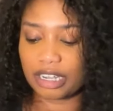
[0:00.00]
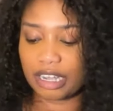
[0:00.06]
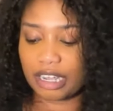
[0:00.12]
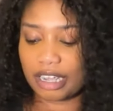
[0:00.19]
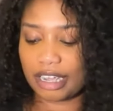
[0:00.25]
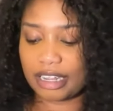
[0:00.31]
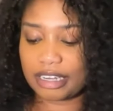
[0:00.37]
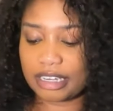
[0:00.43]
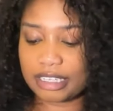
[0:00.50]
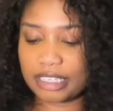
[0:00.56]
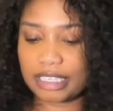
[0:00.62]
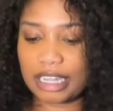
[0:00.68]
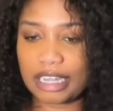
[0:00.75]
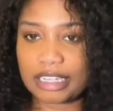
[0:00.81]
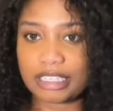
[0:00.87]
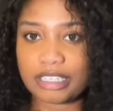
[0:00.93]
and
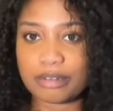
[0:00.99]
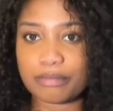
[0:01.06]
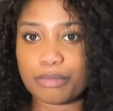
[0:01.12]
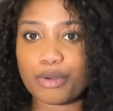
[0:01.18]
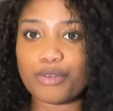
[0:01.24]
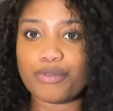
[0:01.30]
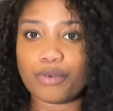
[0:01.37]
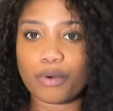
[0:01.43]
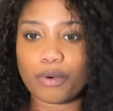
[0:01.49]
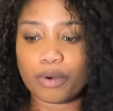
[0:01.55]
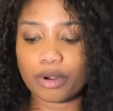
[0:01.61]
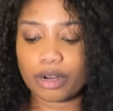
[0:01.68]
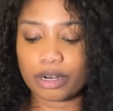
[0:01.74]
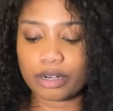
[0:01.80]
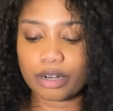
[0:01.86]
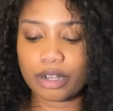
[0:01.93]
decide to move
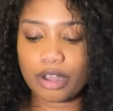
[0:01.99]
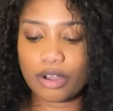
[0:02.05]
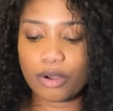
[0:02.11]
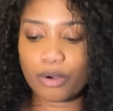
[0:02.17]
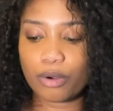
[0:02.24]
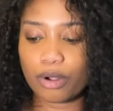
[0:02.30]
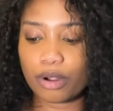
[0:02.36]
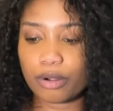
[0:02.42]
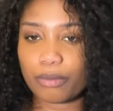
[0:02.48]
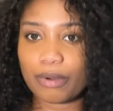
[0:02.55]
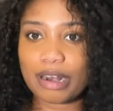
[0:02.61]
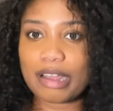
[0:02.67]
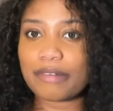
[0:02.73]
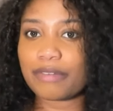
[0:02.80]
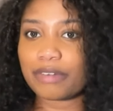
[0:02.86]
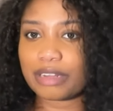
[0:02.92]
forward or
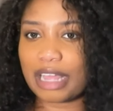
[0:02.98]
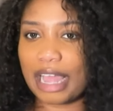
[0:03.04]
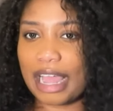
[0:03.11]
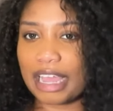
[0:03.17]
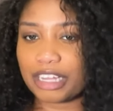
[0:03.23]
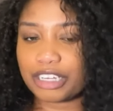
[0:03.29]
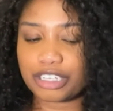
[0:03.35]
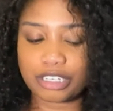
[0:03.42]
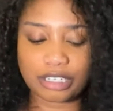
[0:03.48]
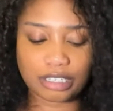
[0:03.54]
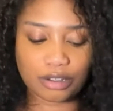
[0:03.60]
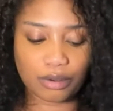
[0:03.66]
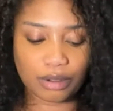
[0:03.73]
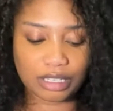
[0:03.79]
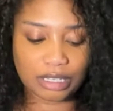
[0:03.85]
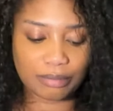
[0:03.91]
whatever the action is
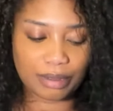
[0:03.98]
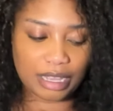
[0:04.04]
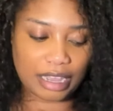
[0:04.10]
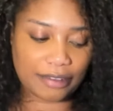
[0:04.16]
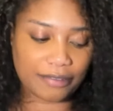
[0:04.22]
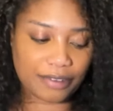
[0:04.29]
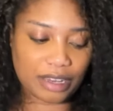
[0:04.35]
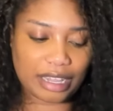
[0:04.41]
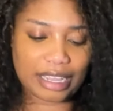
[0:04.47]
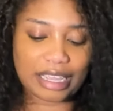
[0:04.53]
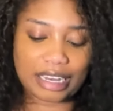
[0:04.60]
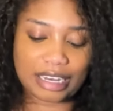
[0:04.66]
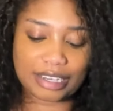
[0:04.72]
going to be. I feel like it is